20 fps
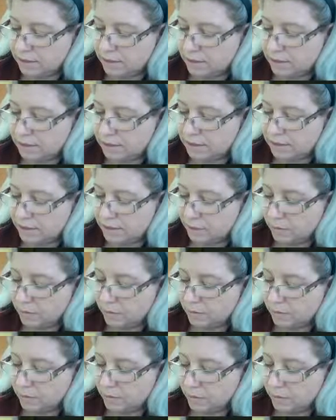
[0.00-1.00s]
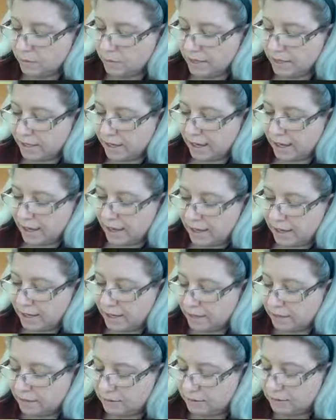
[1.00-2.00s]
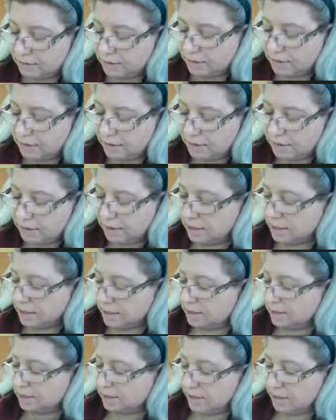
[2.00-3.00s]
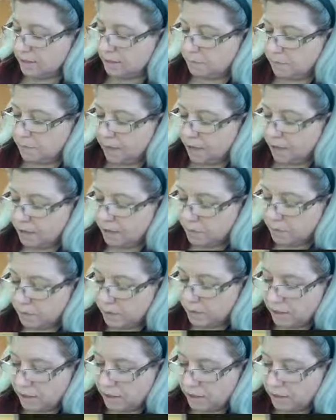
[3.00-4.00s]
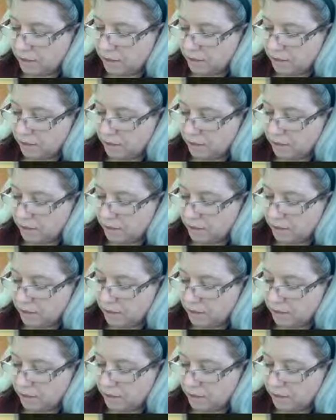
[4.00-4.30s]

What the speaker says: $60 equals 3a. Divide by 3.